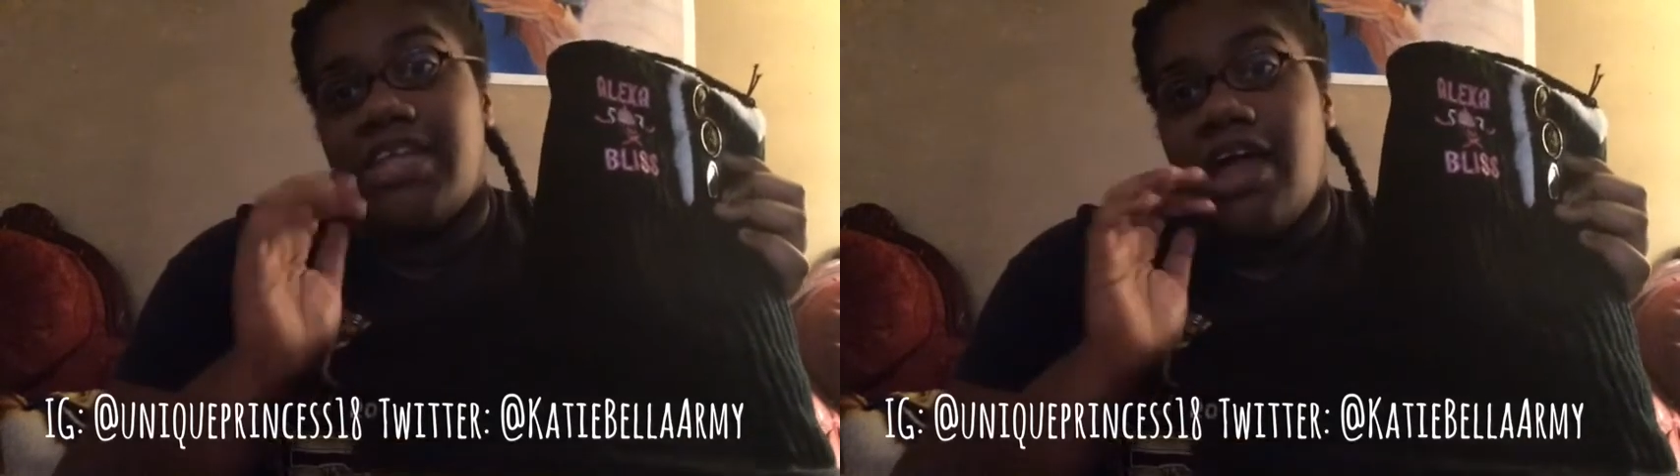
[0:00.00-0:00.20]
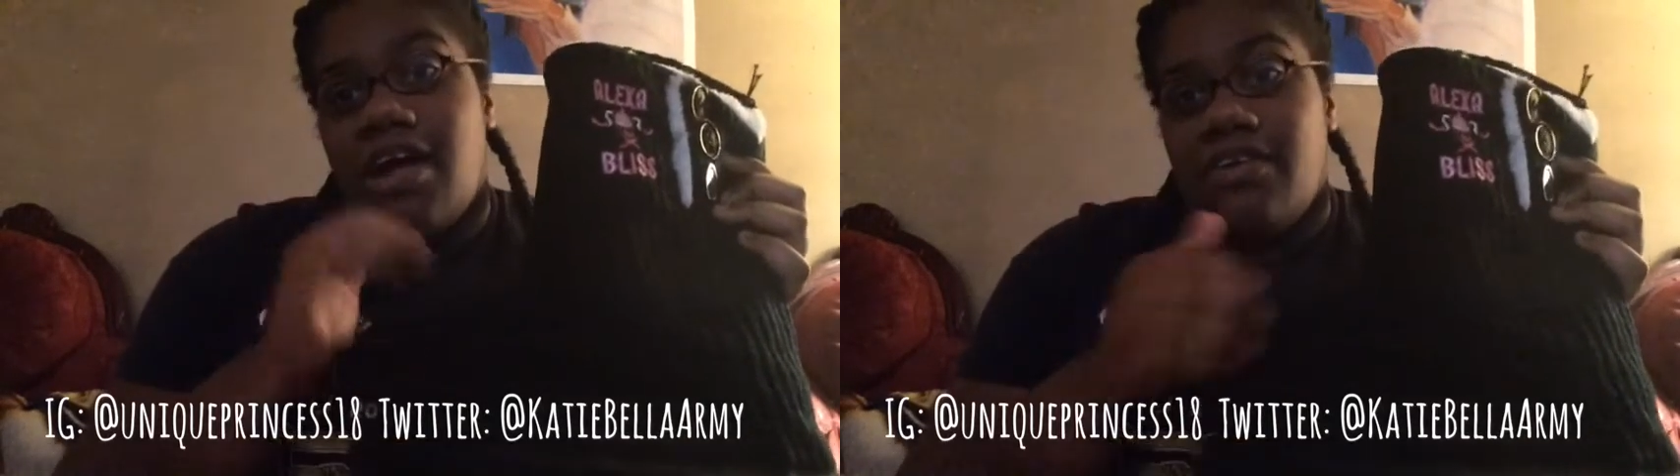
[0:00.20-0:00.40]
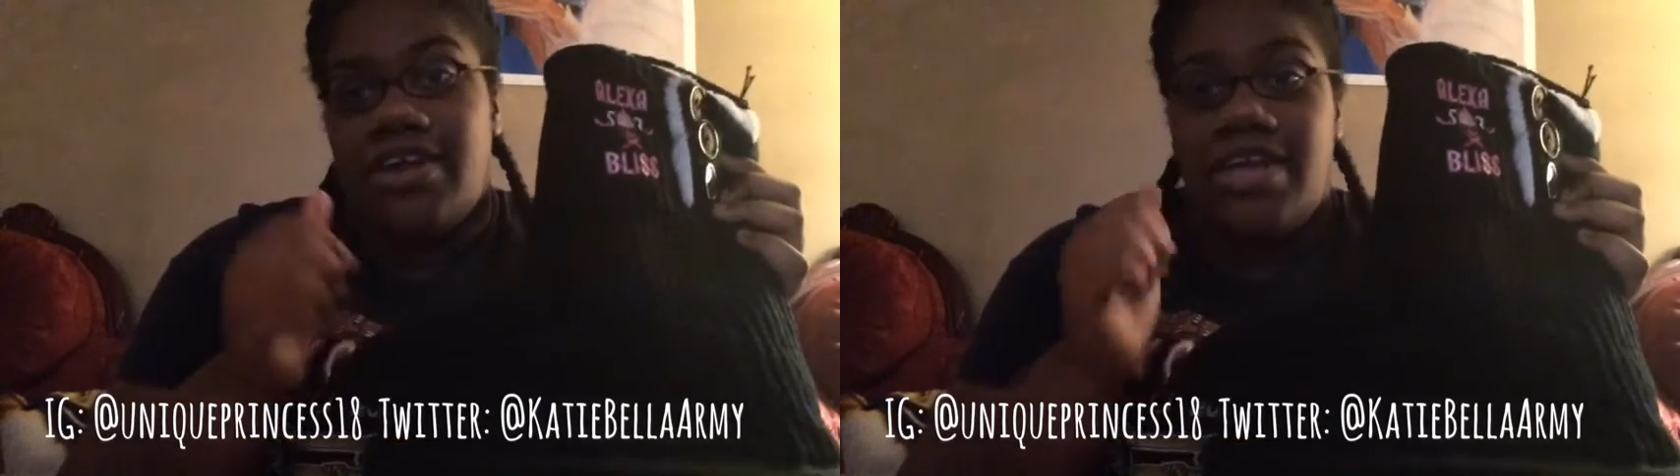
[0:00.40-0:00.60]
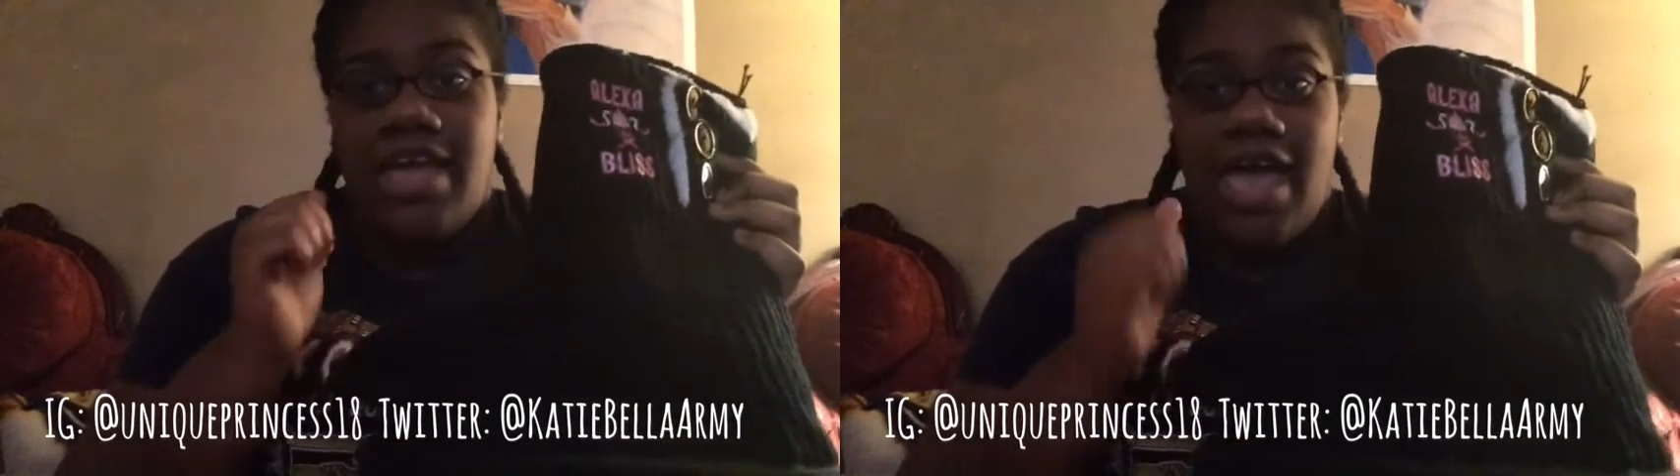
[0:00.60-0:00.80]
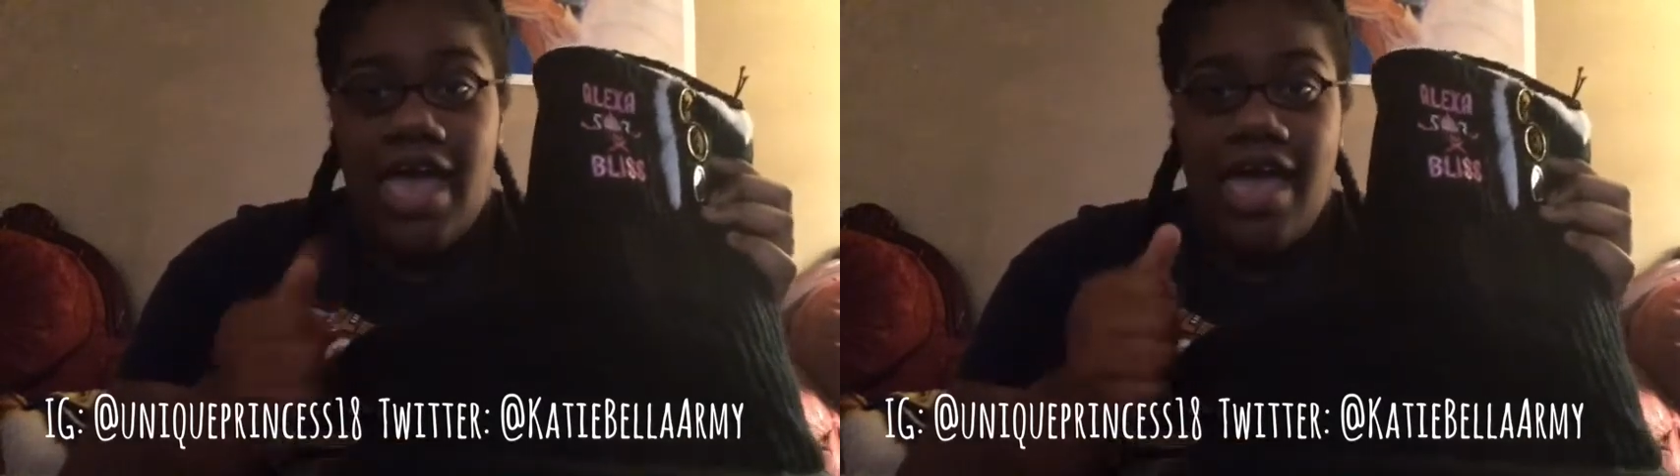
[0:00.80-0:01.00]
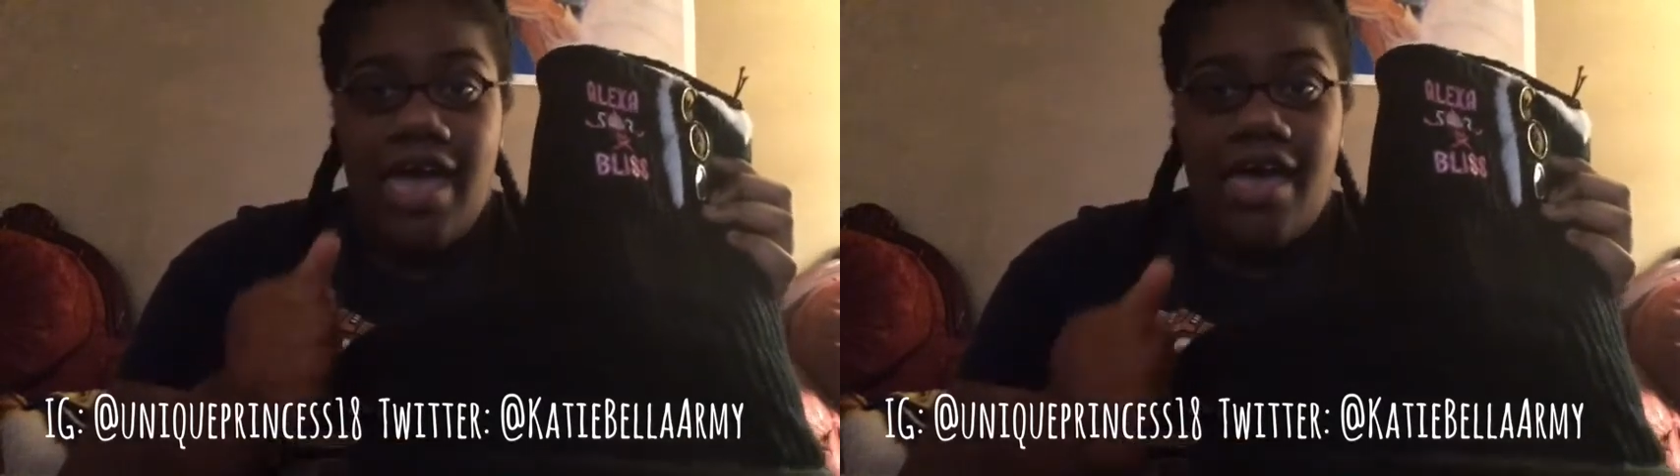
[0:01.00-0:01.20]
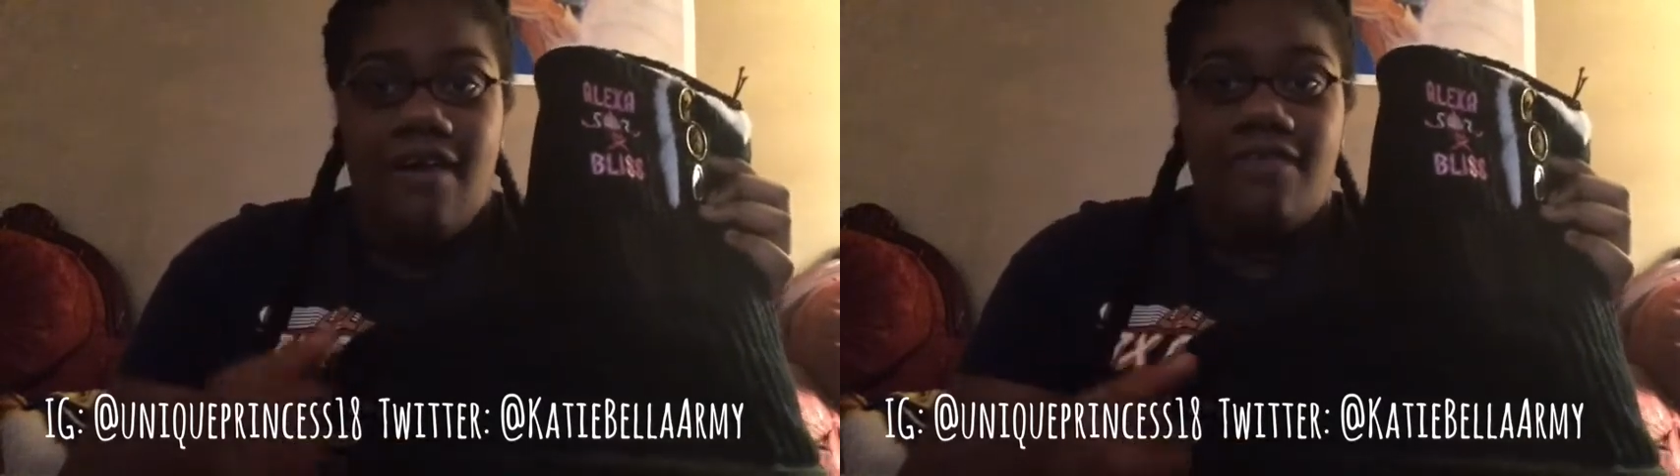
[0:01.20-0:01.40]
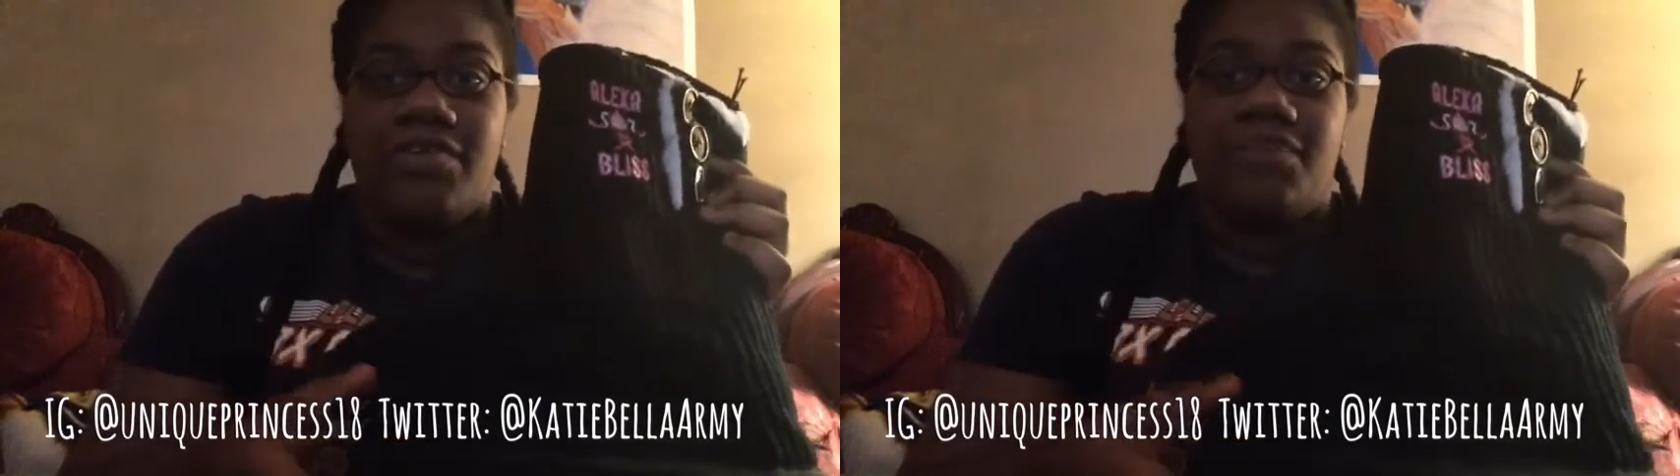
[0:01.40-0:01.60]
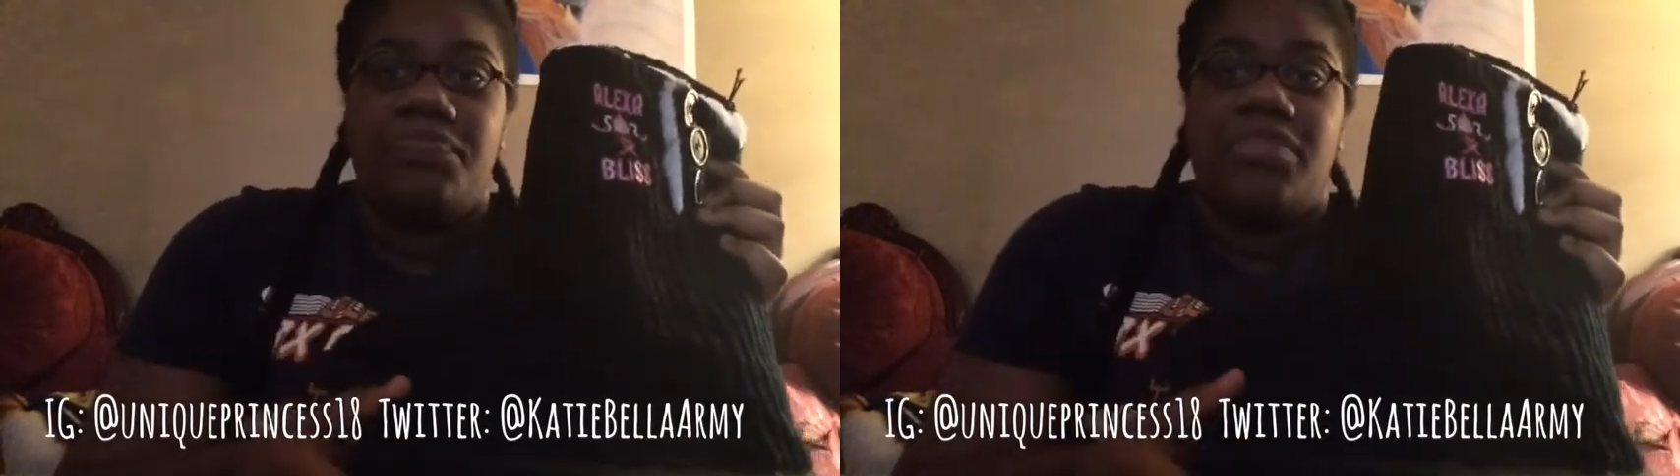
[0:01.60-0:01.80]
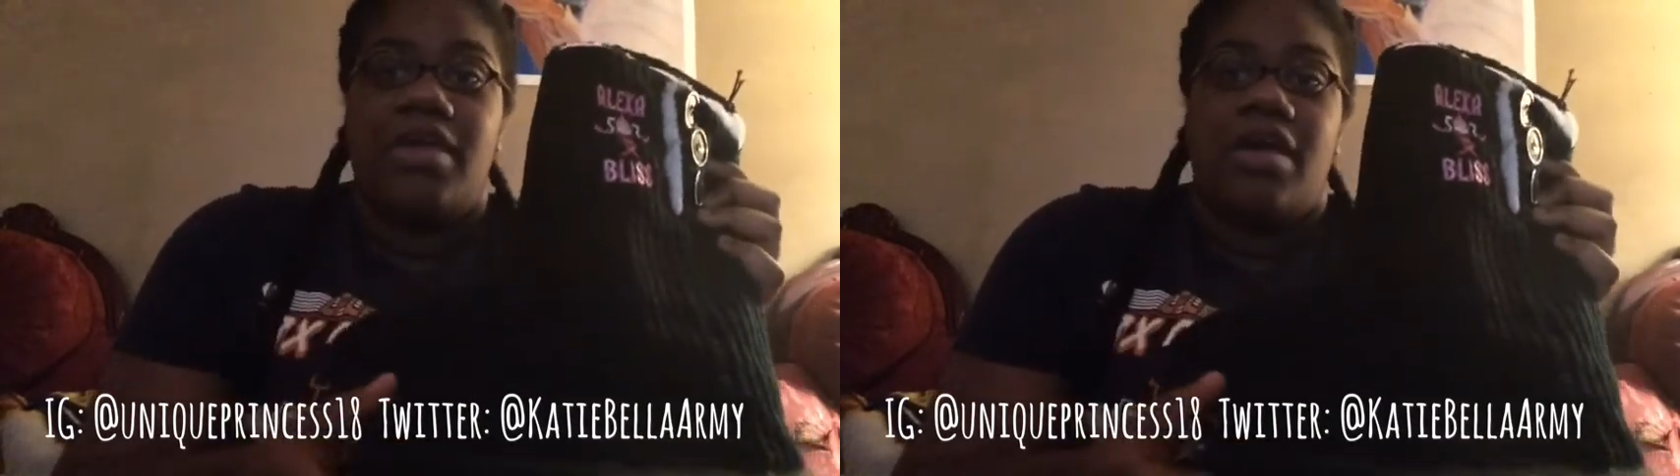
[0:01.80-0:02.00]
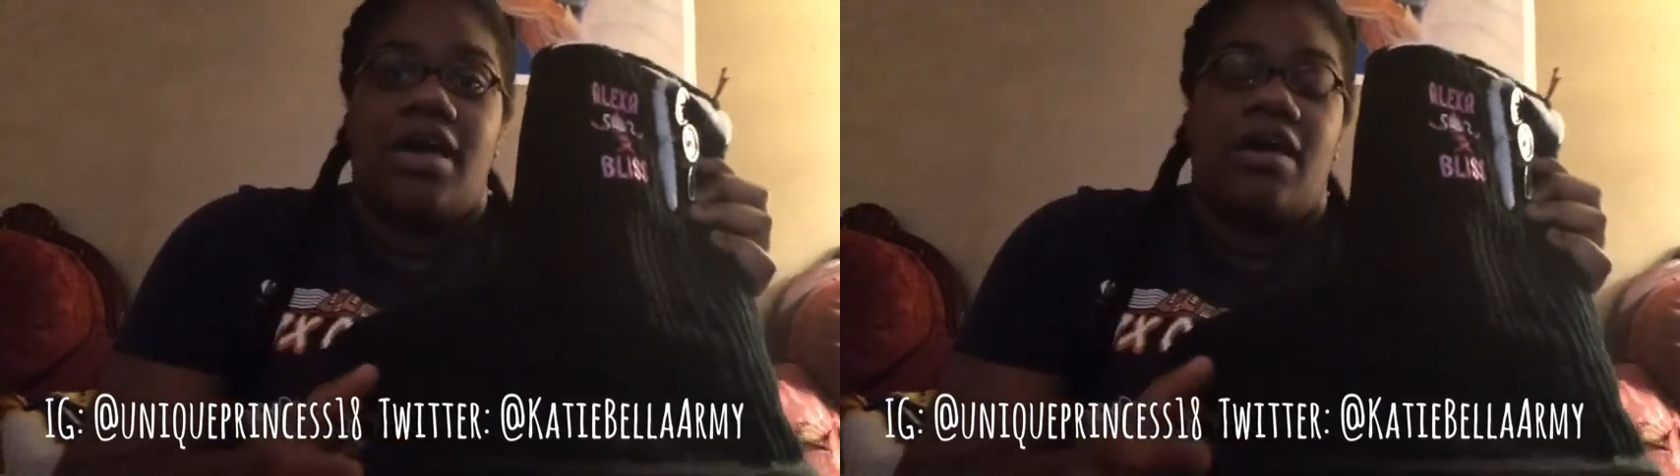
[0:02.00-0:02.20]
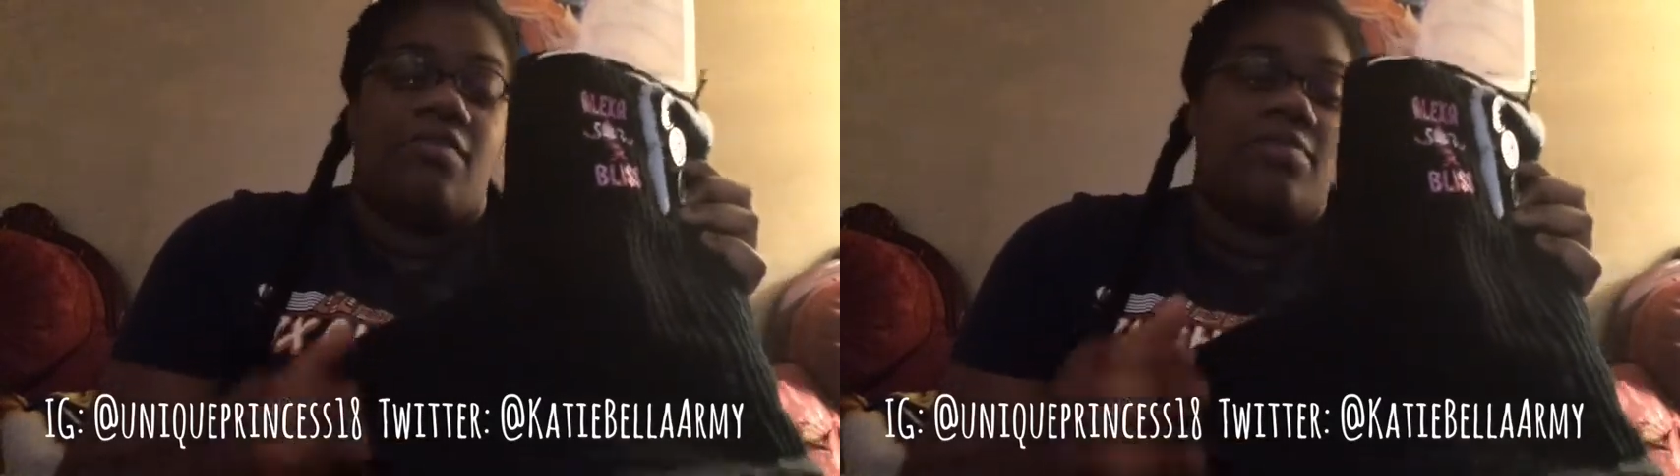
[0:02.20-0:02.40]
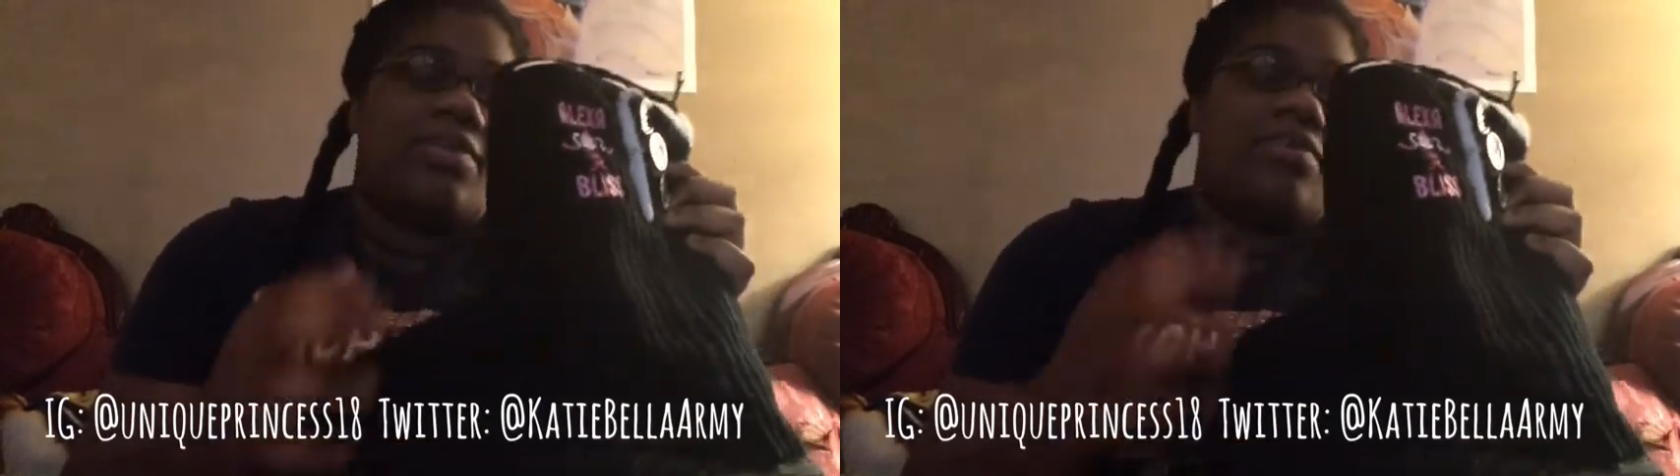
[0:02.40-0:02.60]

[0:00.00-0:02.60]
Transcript: that I already have. I will be